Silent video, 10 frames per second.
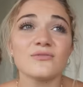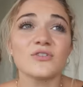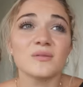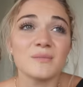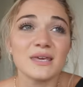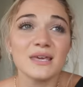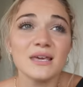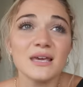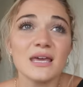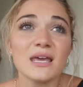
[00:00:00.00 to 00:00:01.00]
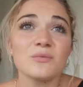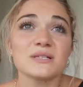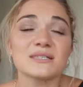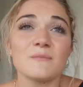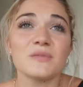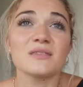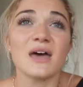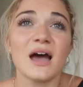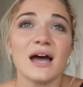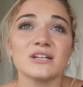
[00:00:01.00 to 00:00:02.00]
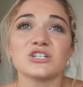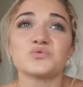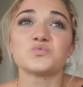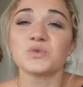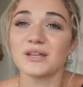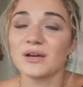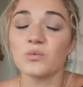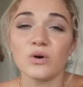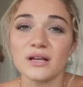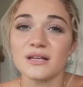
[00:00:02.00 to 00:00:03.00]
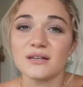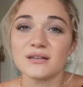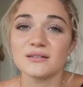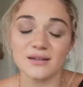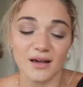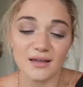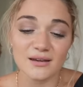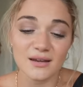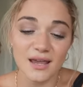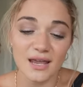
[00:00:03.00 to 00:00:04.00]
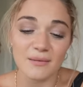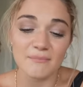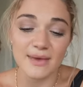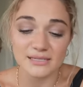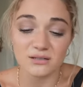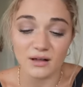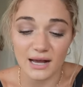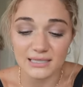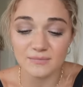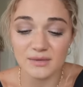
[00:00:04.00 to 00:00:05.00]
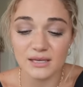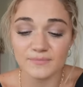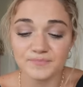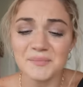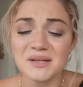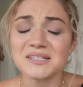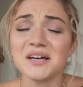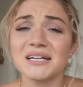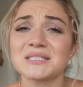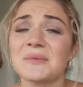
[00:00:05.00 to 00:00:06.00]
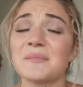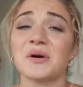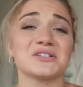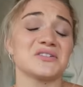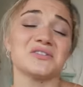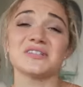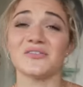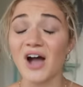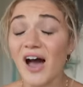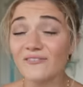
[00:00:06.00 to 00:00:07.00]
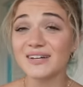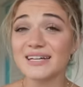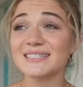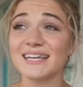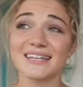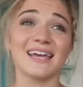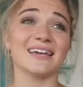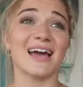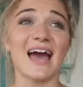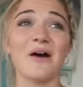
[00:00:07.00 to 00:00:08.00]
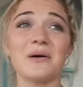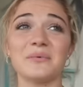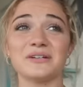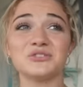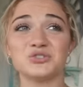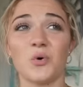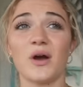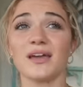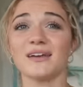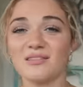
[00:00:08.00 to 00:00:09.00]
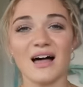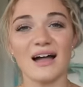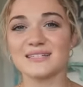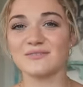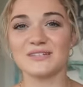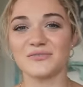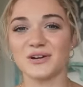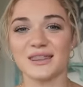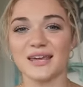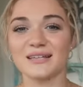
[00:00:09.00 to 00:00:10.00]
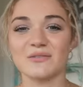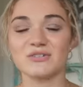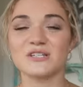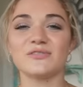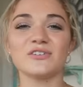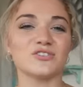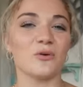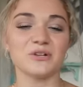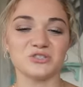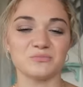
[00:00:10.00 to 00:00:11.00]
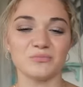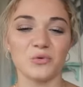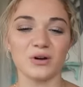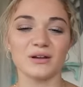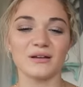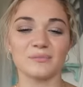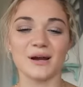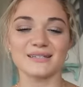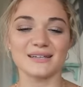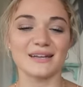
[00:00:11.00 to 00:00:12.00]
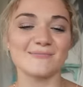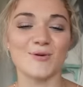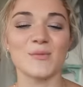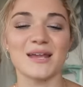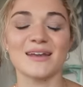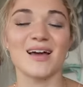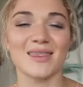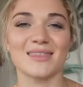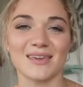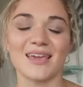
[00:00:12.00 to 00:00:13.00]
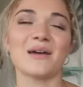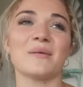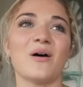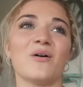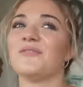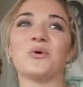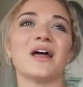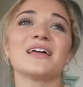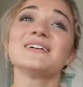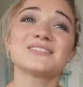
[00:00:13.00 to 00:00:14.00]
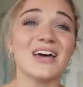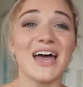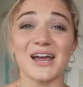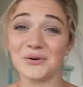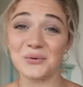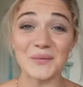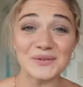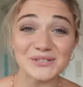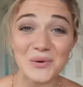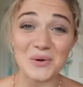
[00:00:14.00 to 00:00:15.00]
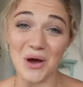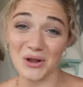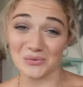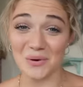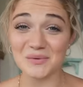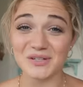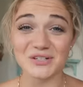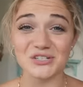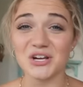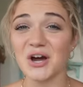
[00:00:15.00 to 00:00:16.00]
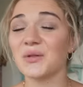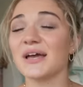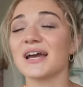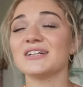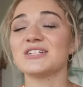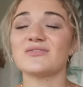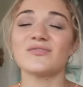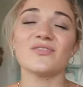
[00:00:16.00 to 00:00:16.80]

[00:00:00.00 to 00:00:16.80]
For me, it was something that I just really wanted done and it meant a lot to me. It meant a lot to my personal self-confidence and like how I would enjoy lots of different things. I would just feel so much more present in the moment and not thinking about what I looked like or what was going on or what was going to show. Like I just